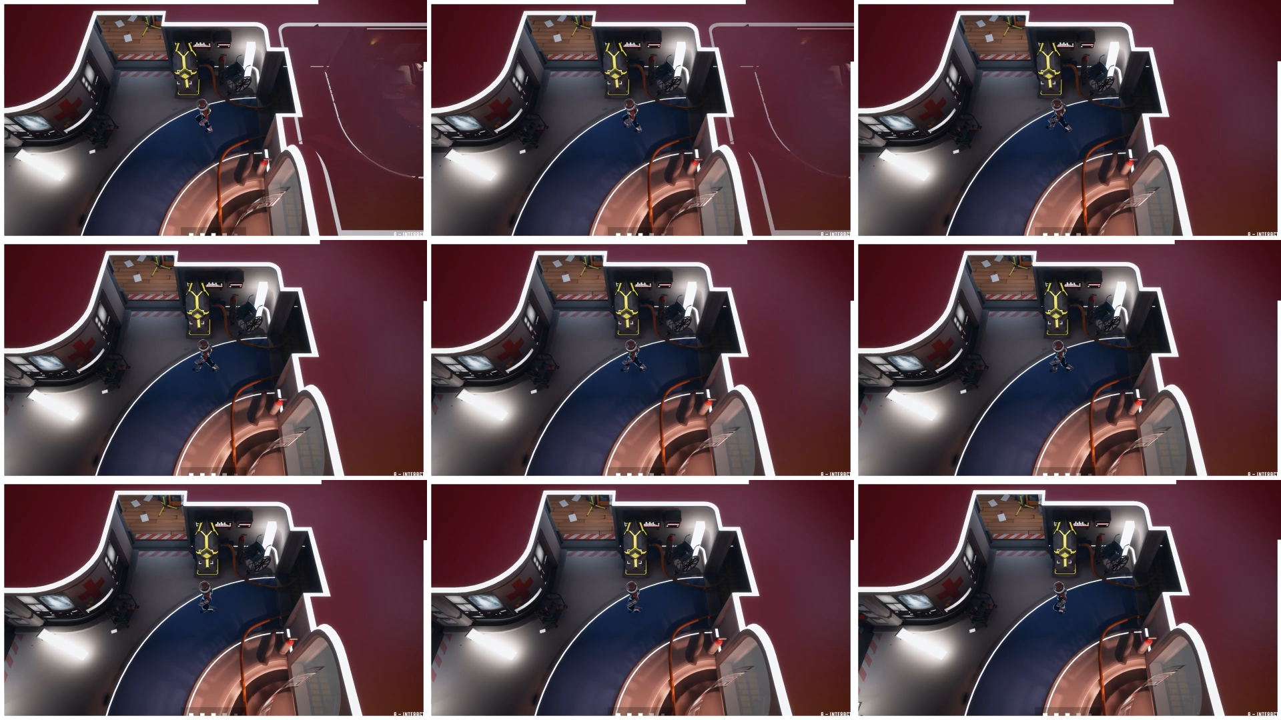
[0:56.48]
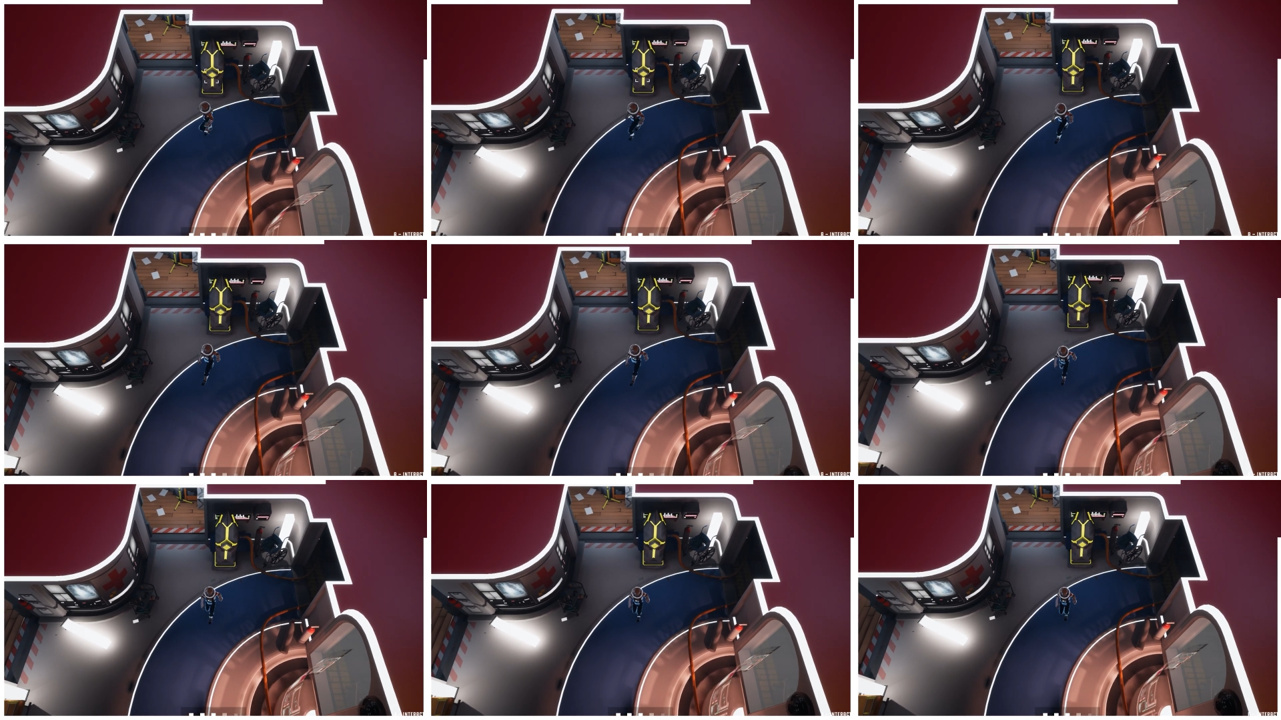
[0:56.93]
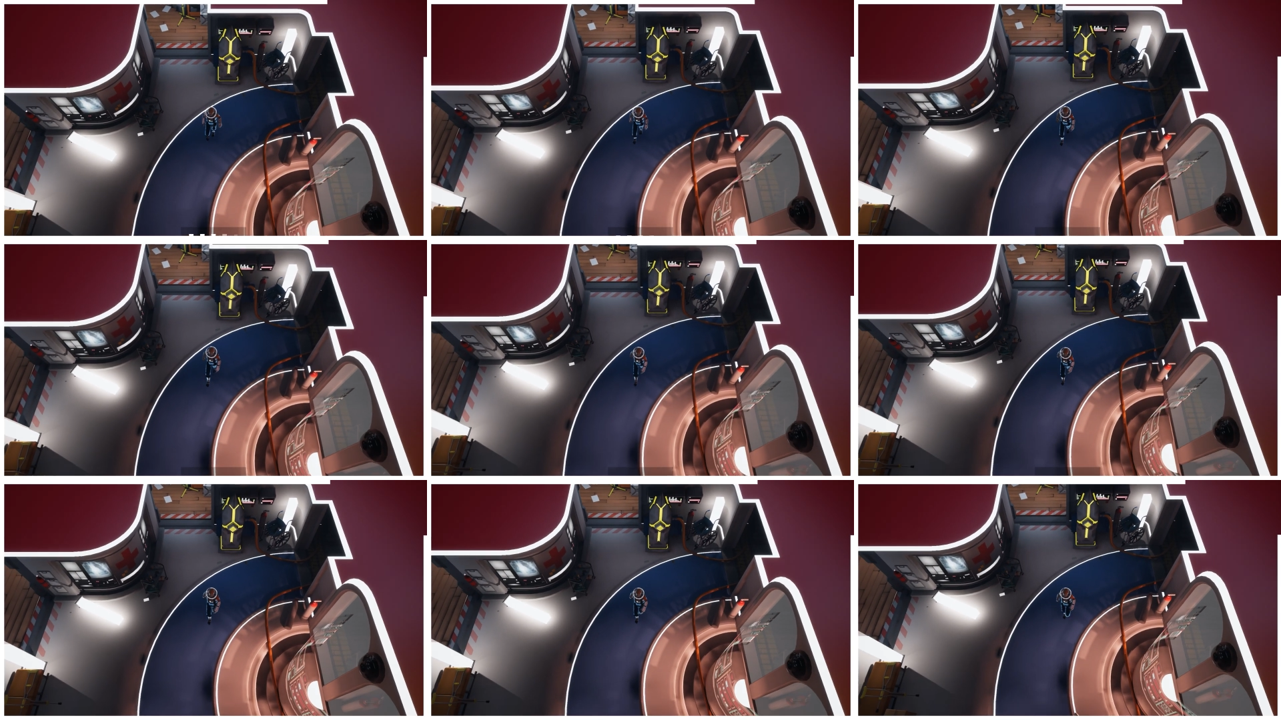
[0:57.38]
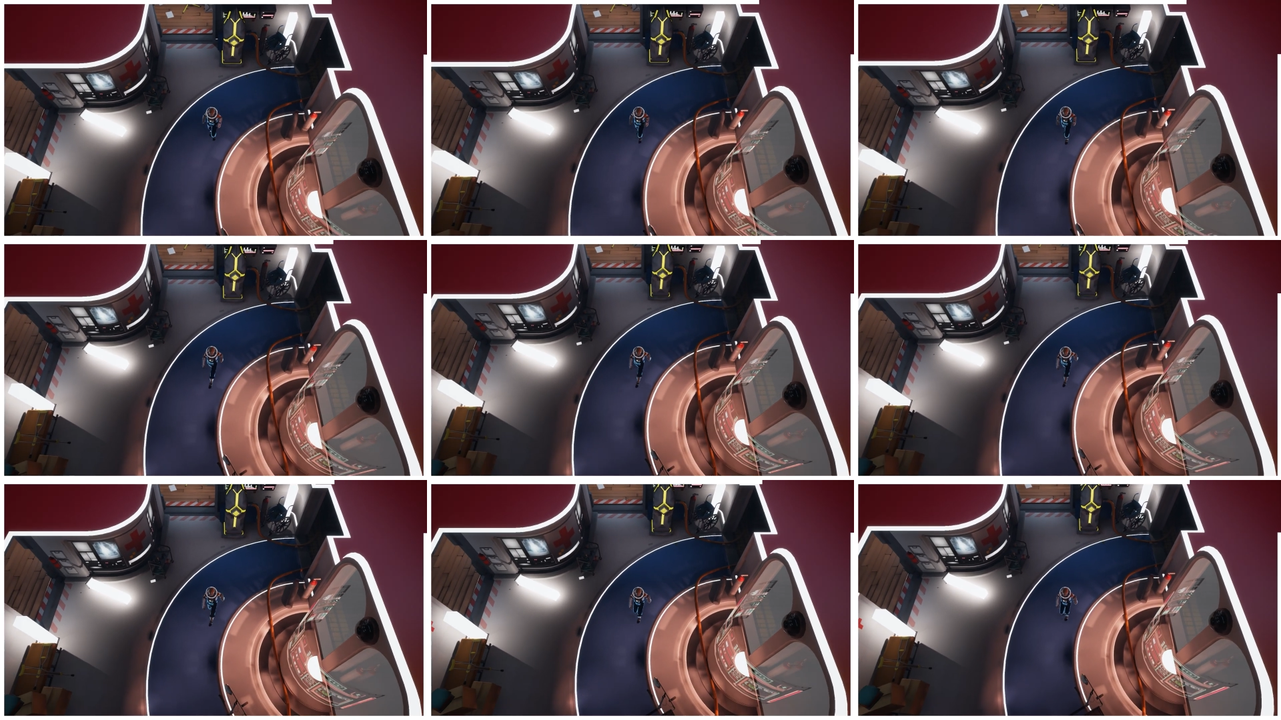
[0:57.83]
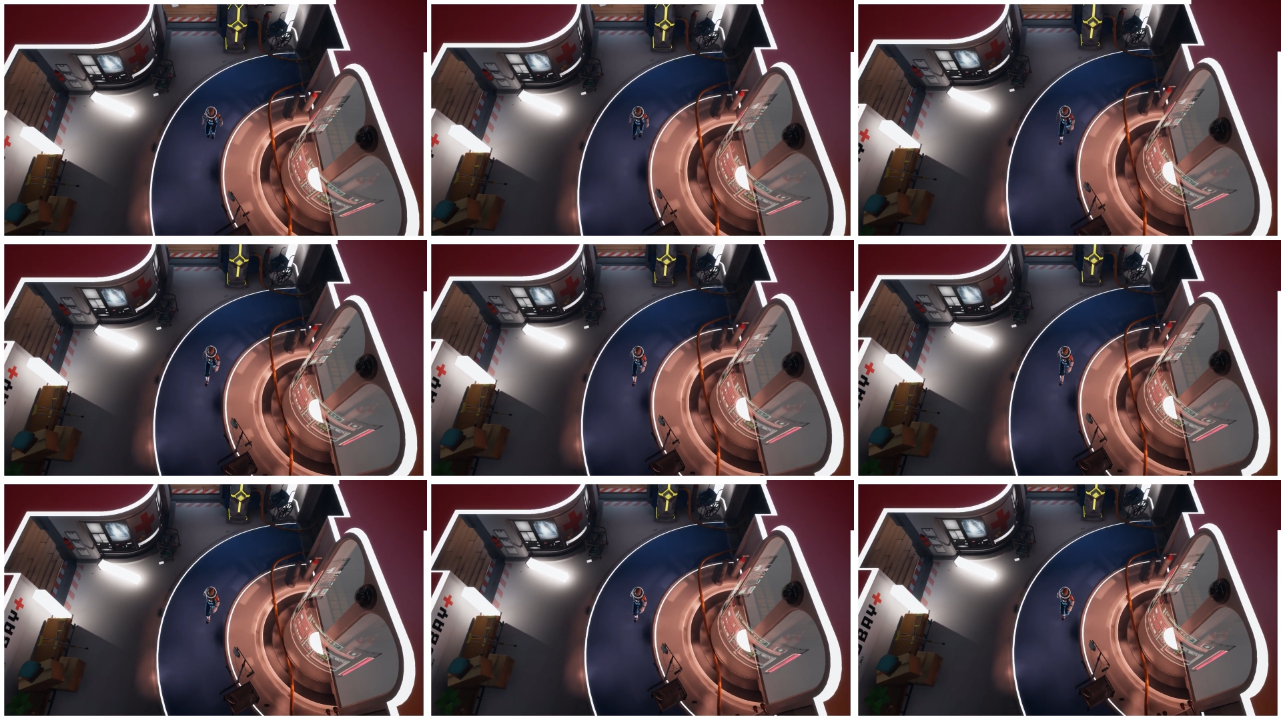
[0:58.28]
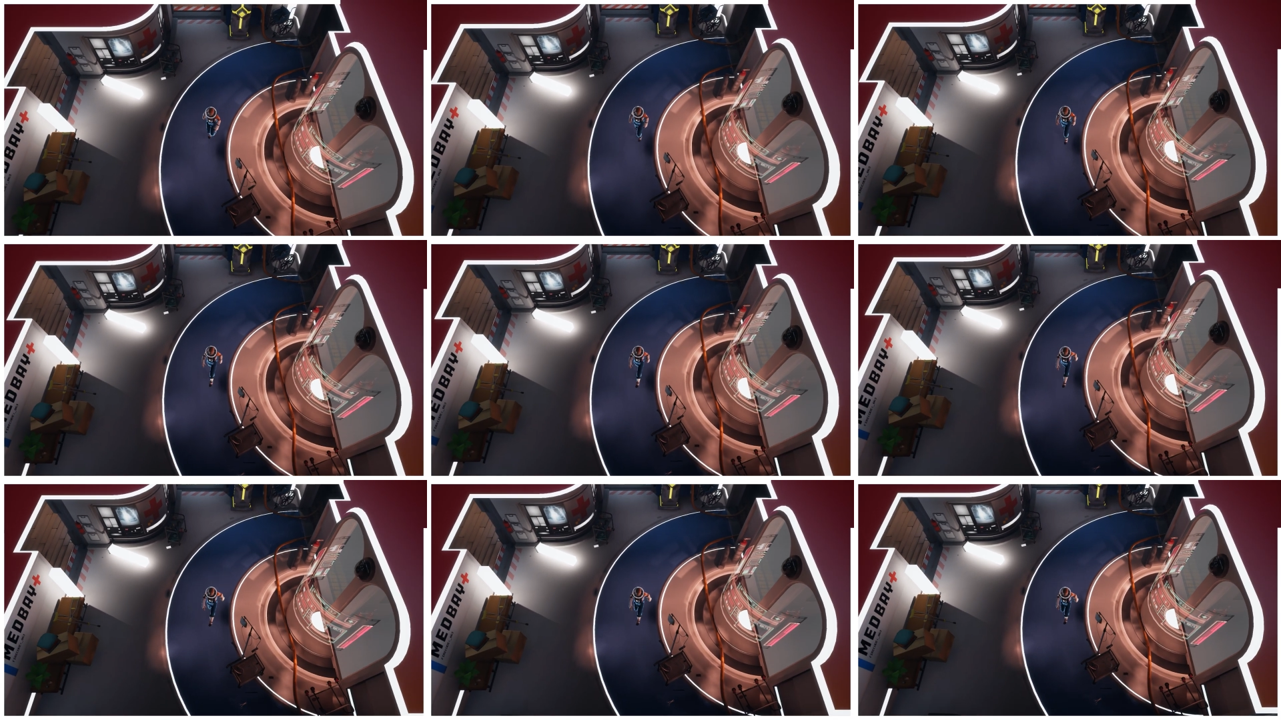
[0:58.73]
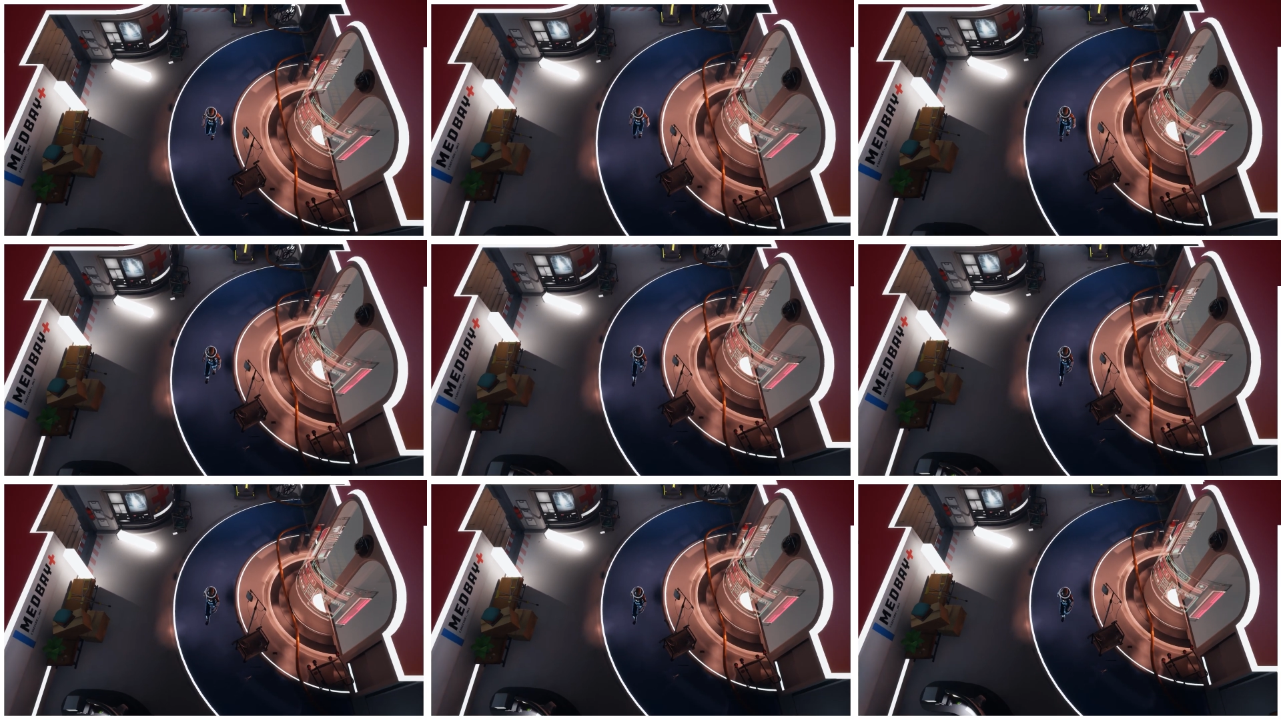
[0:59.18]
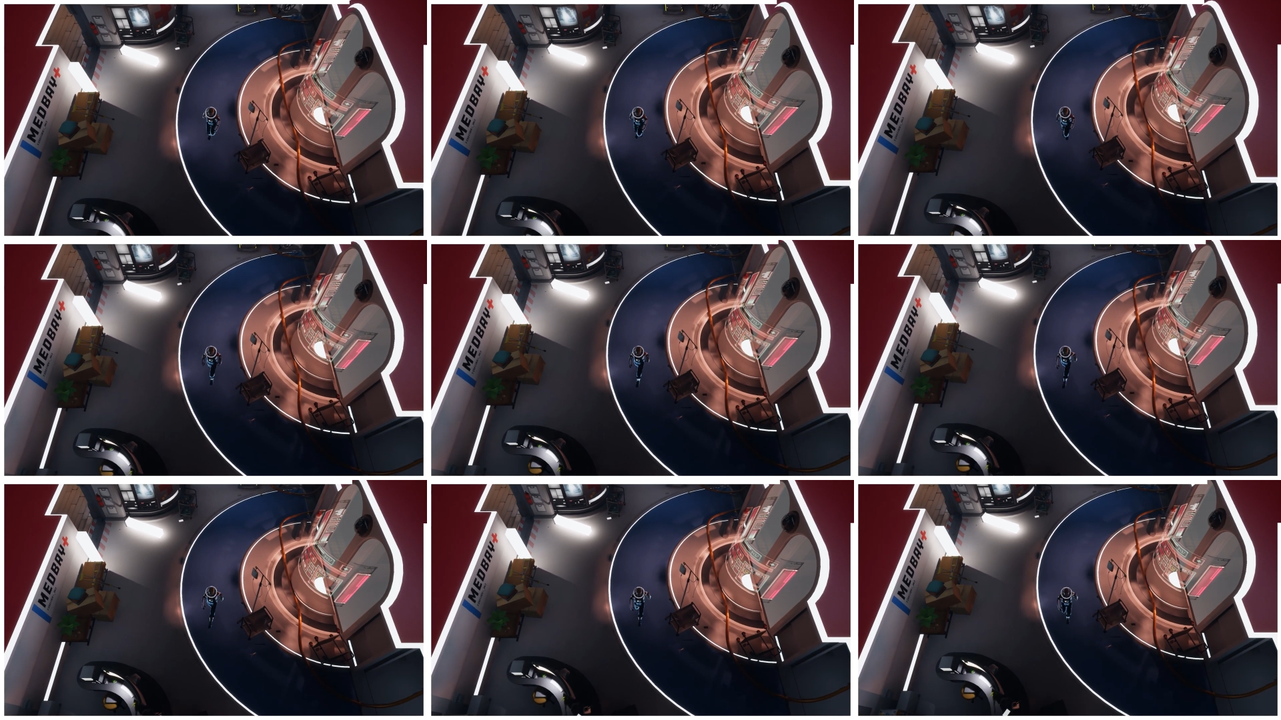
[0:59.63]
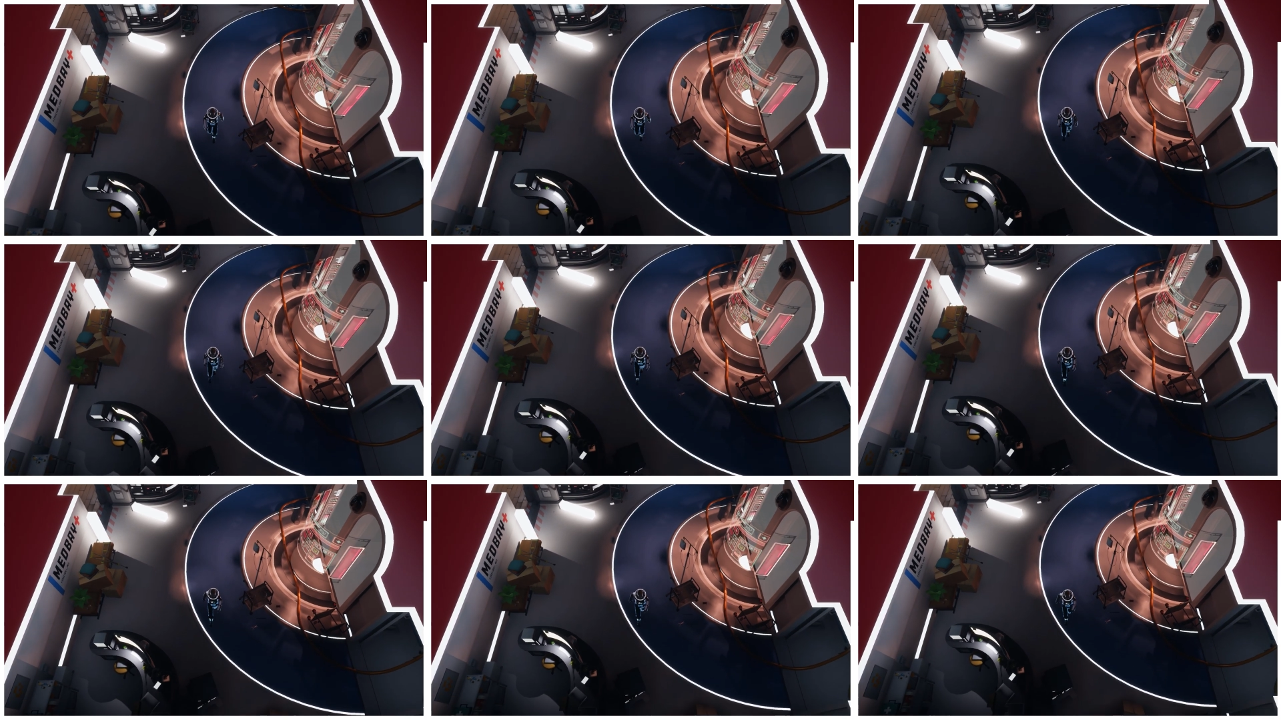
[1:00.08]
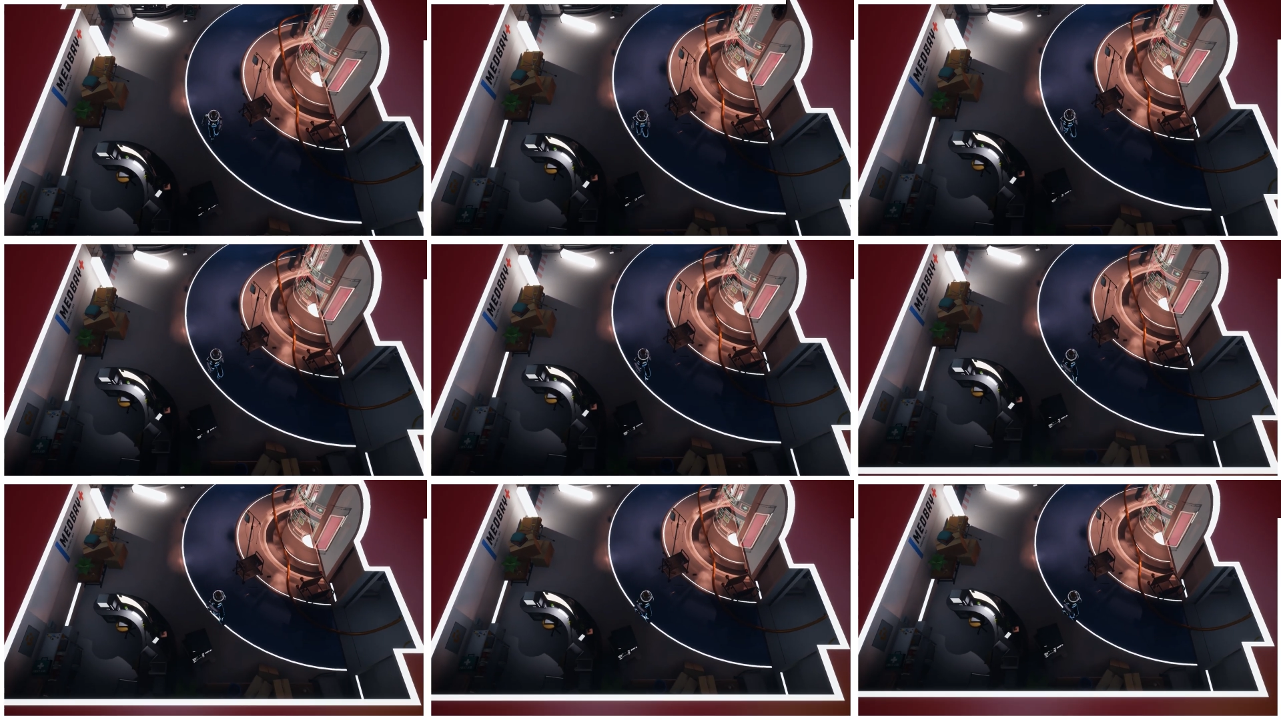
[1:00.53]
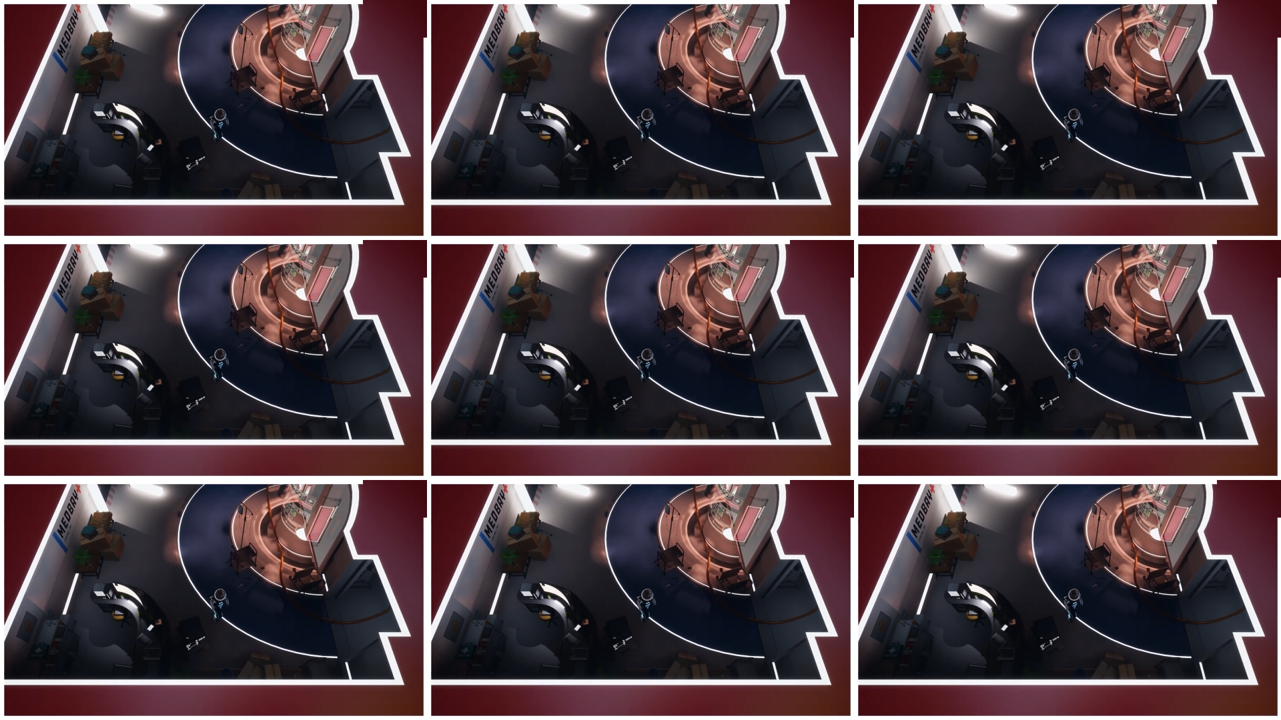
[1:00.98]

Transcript: No face is visible, so there are no lips to read.